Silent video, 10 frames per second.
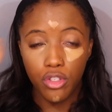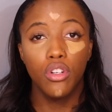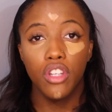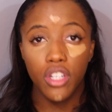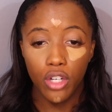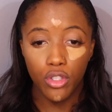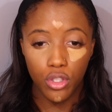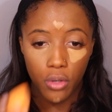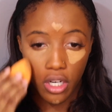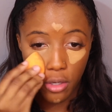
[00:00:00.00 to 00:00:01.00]
you go to the dollar
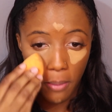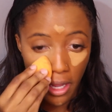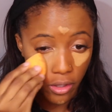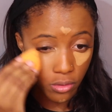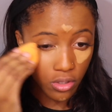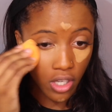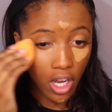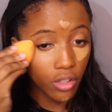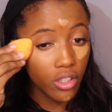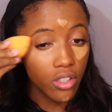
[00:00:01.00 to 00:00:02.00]
store and you buy those
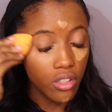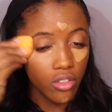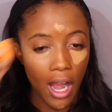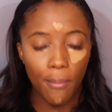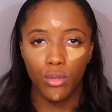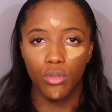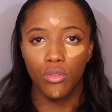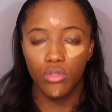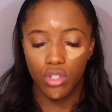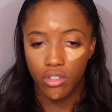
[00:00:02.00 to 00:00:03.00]
dollar
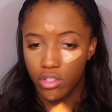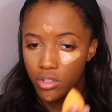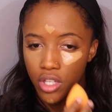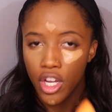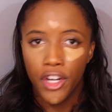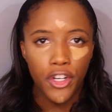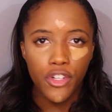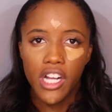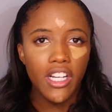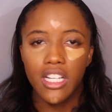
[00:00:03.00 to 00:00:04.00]
Apple chargers,
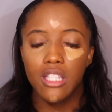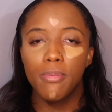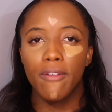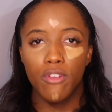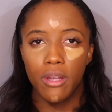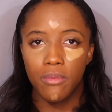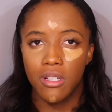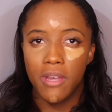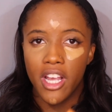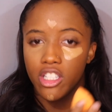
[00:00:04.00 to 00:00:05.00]
you're not gonna expect for them
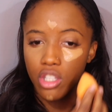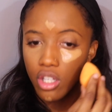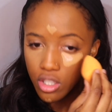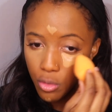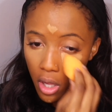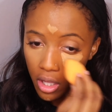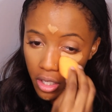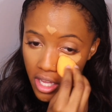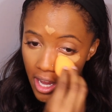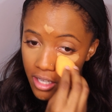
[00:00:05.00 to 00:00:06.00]
to be as good as
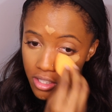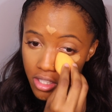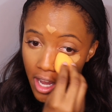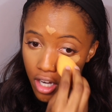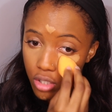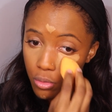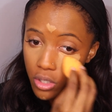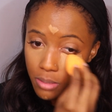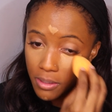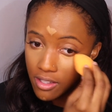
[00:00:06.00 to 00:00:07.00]
quality as the
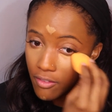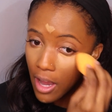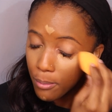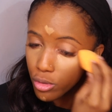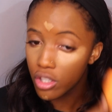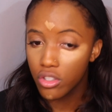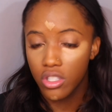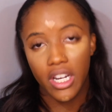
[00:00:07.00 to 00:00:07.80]
actual expensive Apple chargers.